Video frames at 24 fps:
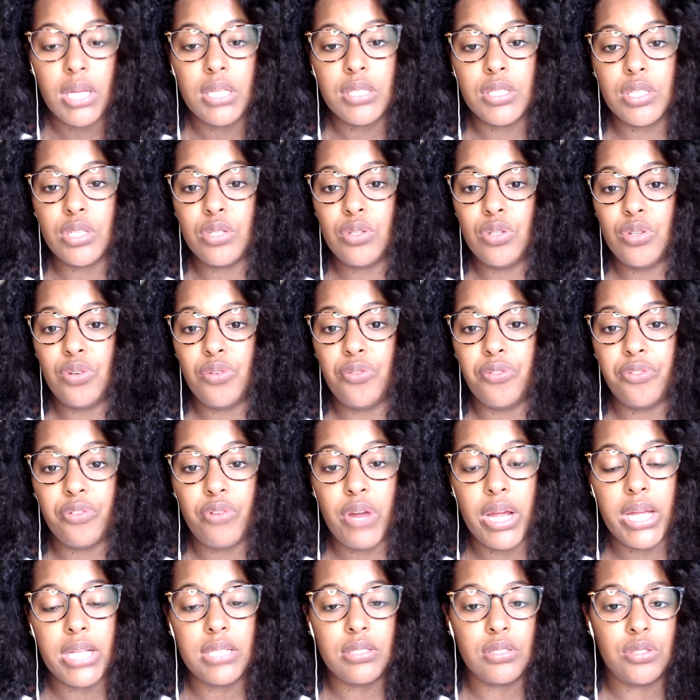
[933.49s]
to new
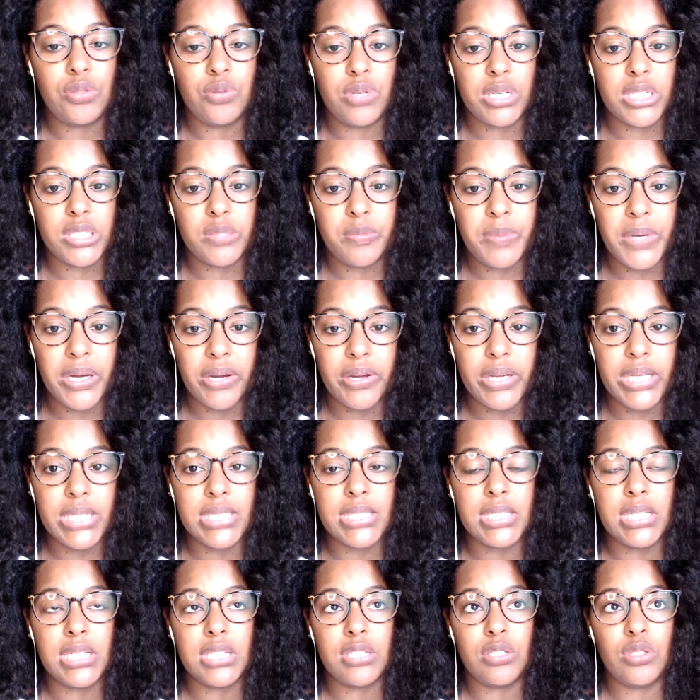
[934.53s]
friends, new
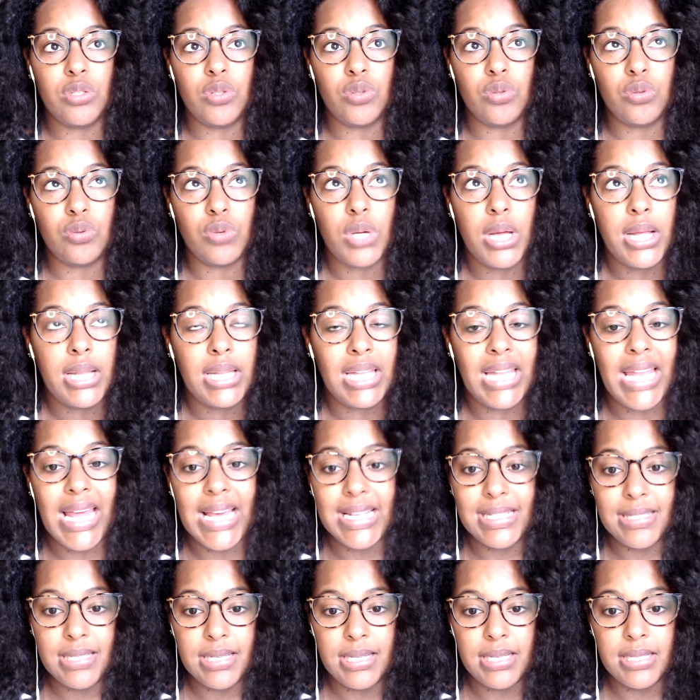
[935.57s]
experiences, new
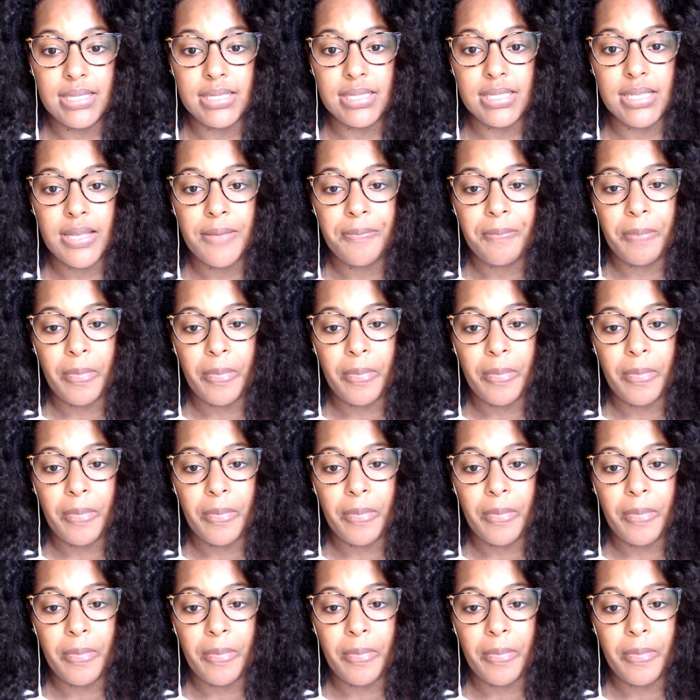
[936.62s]
lessons,